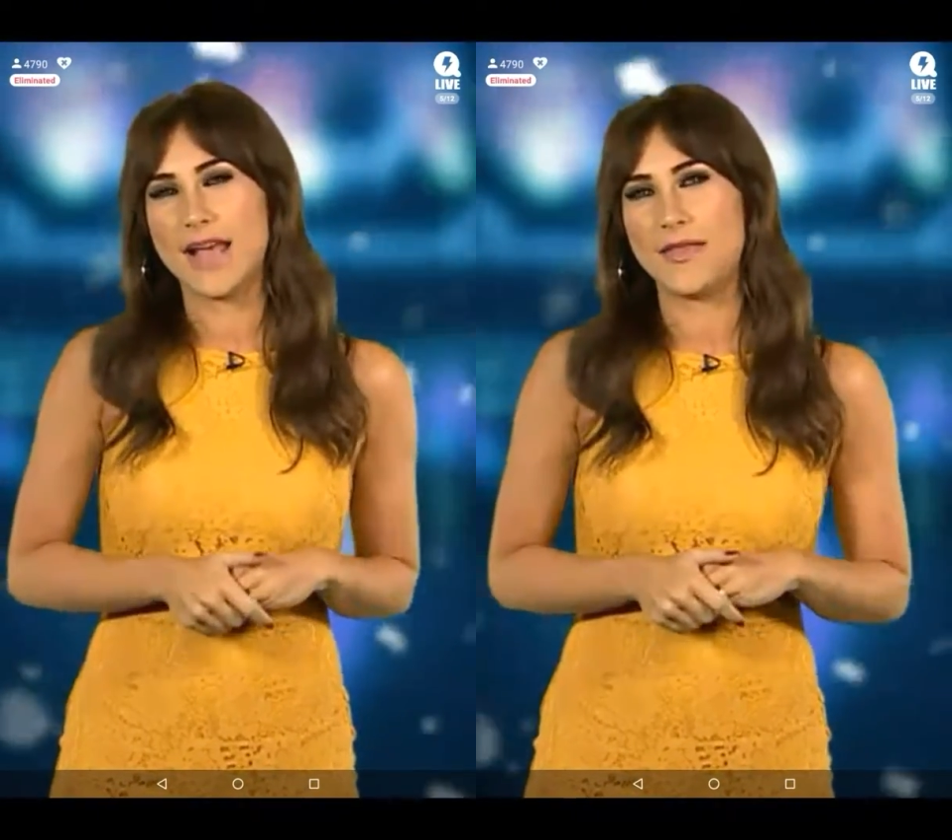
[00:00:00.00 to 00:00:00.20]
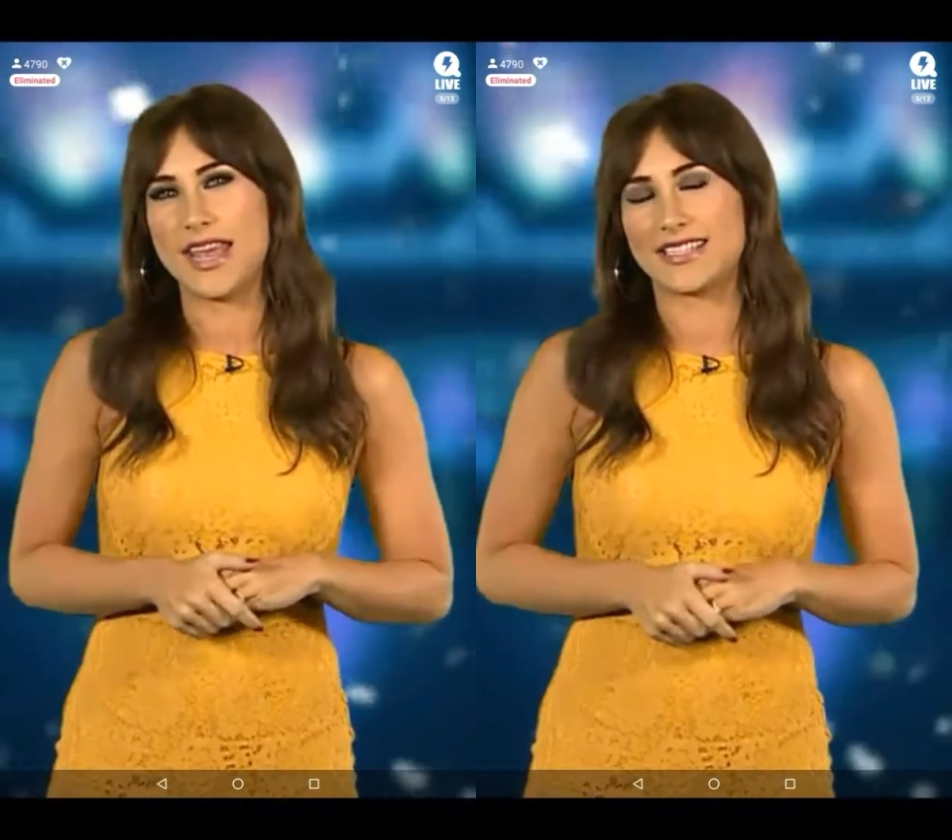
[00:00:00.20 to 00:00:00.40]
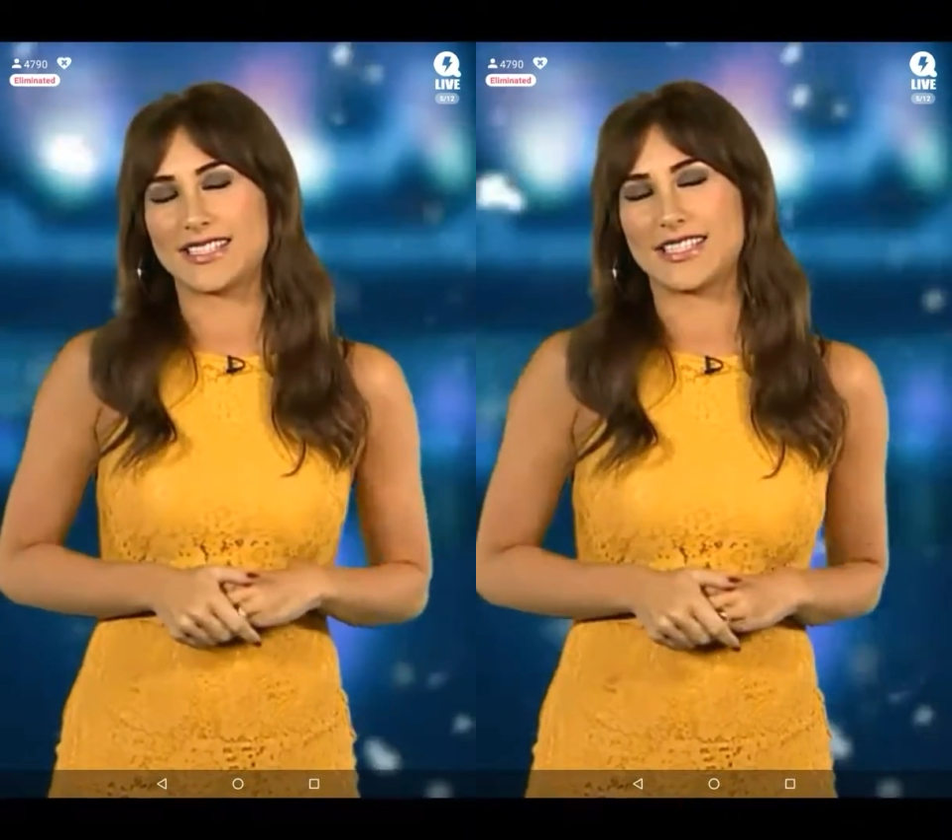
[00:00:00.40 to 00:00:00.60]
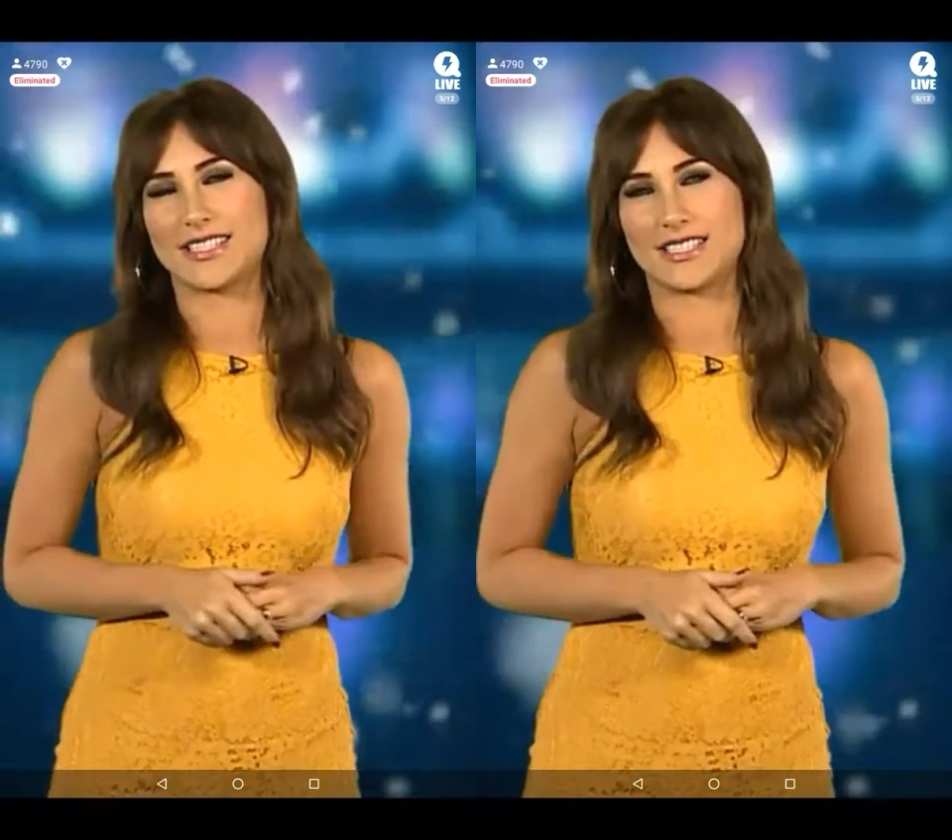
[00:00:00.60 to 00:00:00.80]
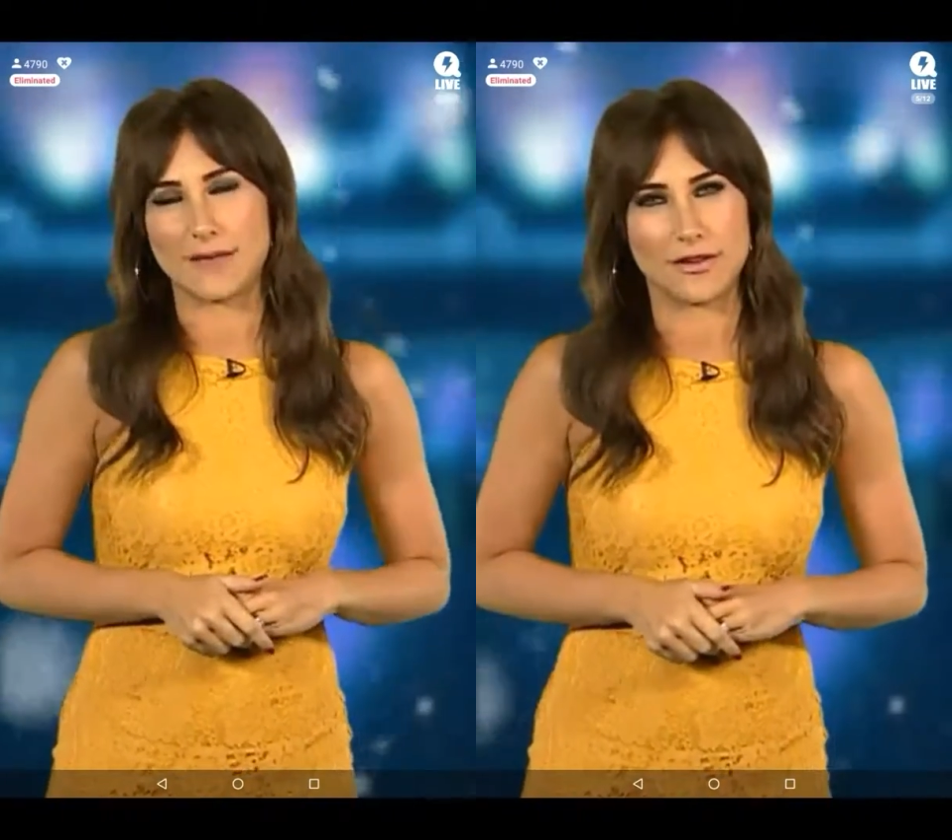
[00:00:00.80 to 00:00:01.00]
in the
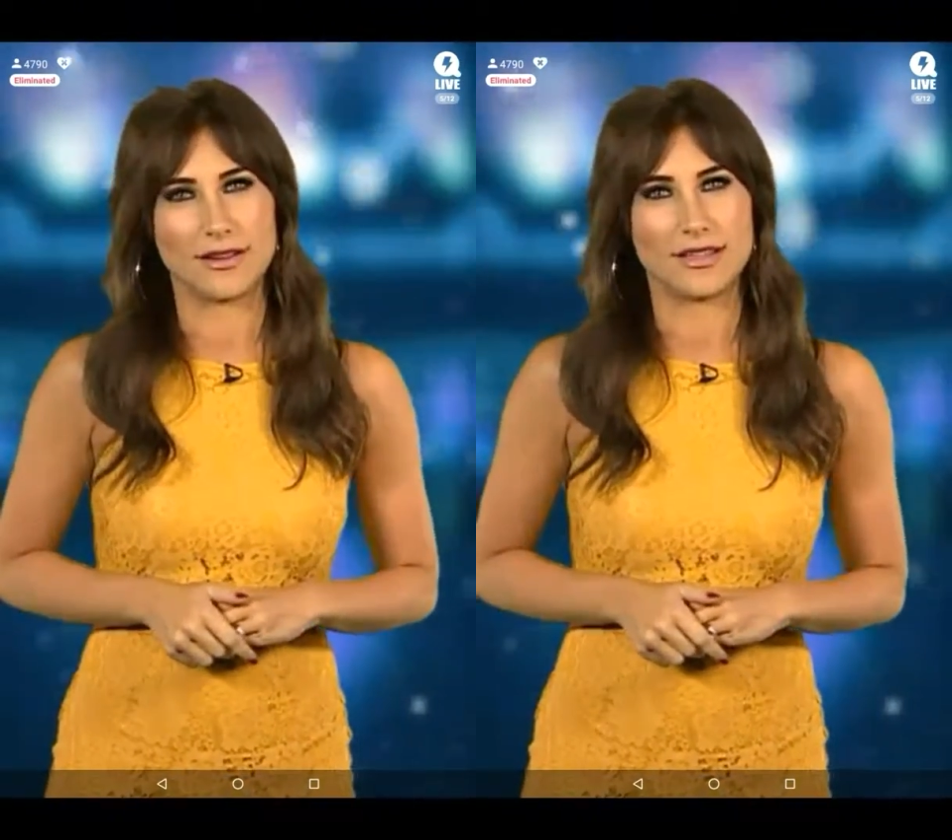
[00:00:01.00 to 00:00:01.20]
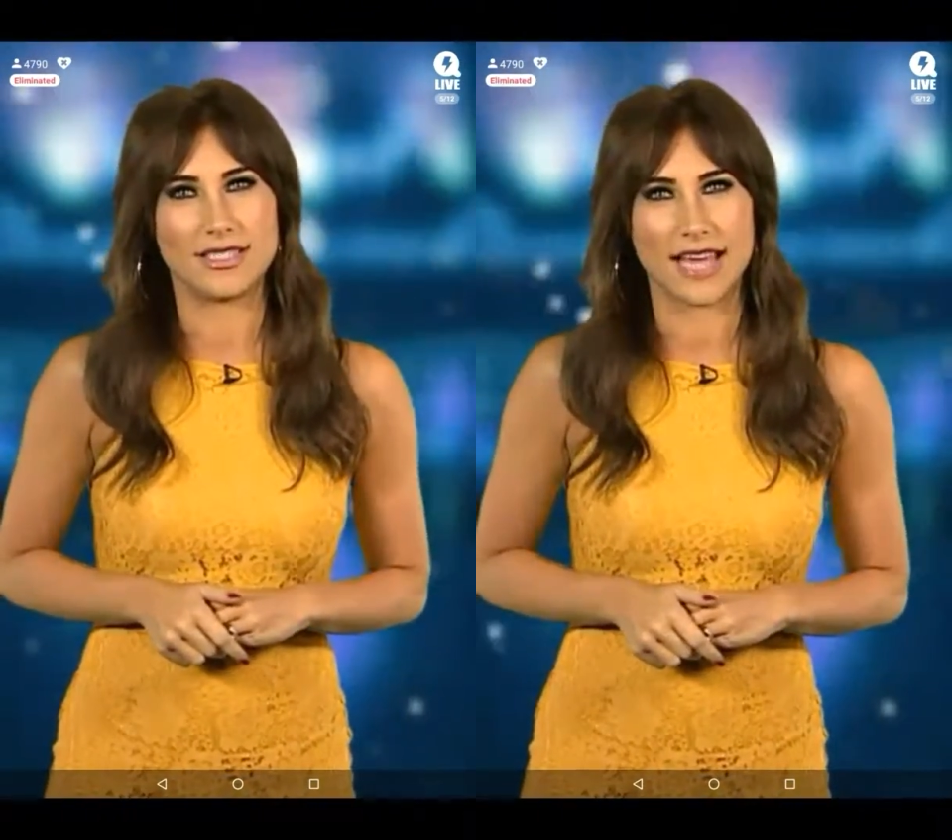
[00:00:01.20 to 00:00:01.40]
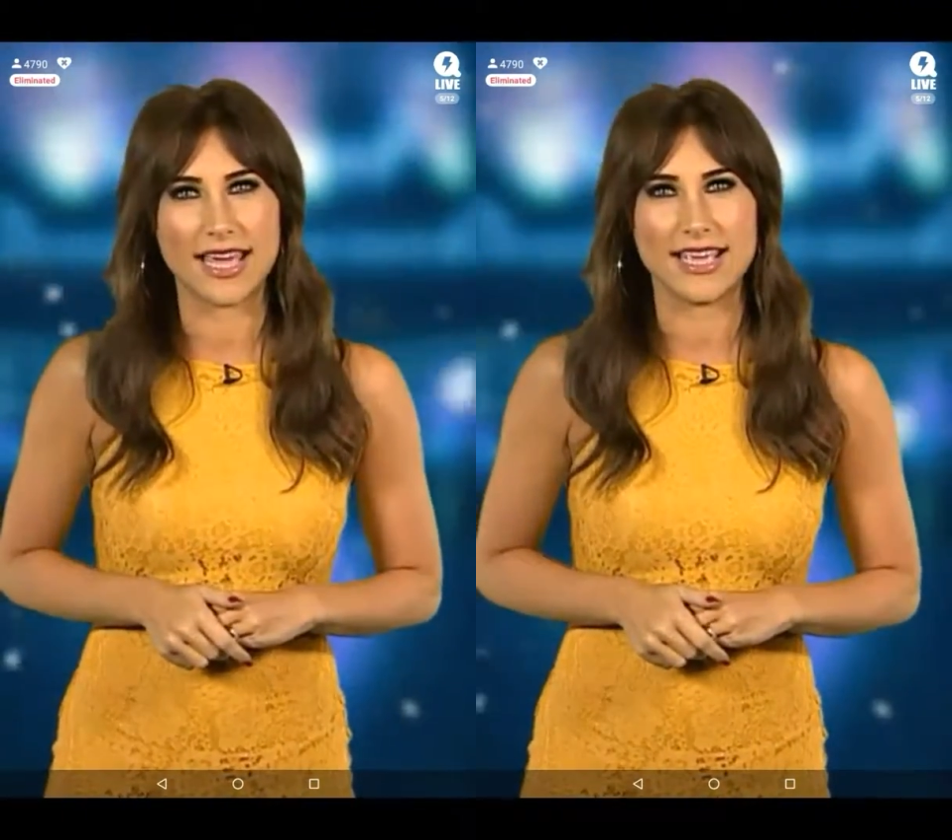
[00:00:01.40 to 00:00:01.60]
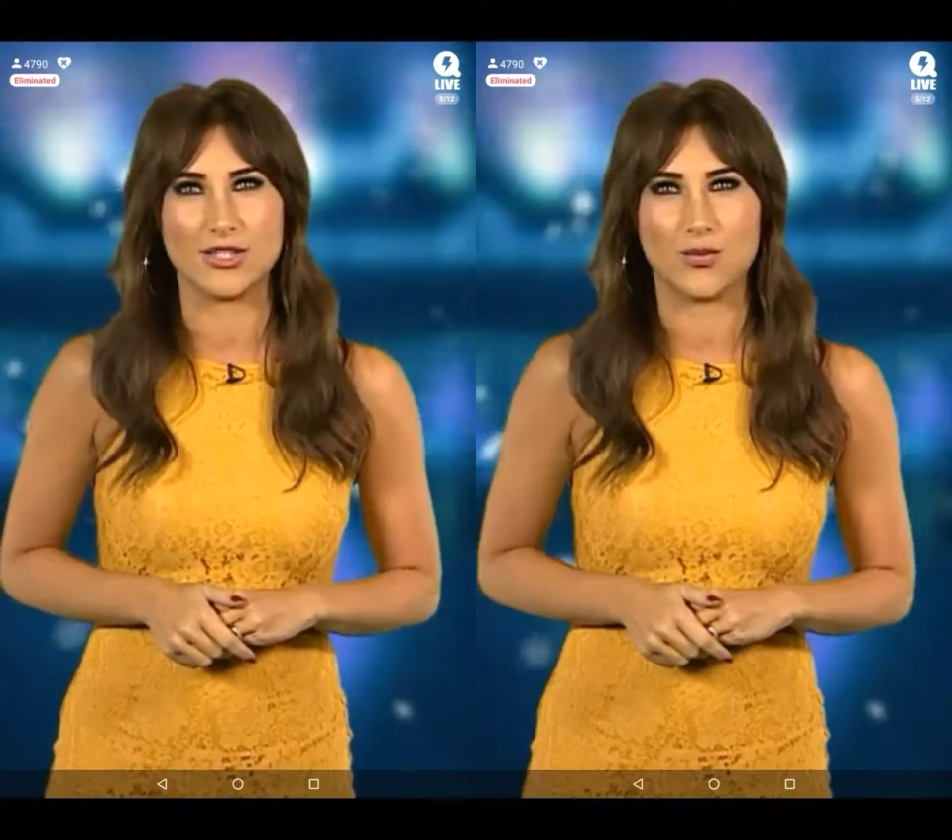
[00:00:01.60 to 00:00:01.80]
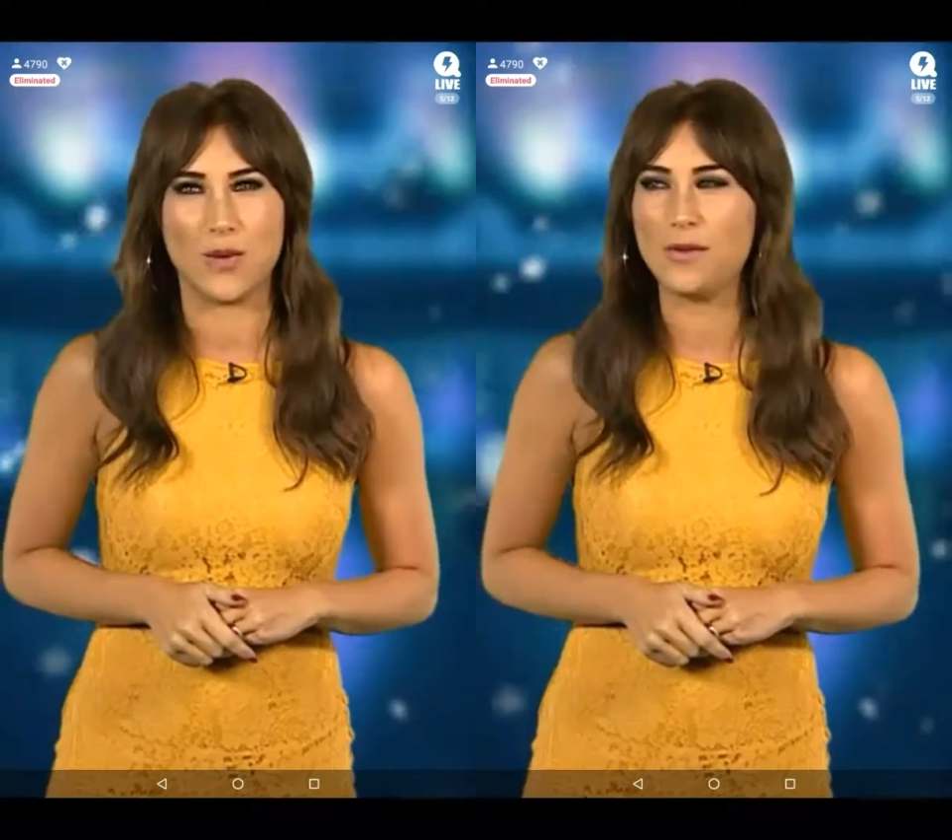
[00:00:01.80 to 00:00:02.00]
next 7 days.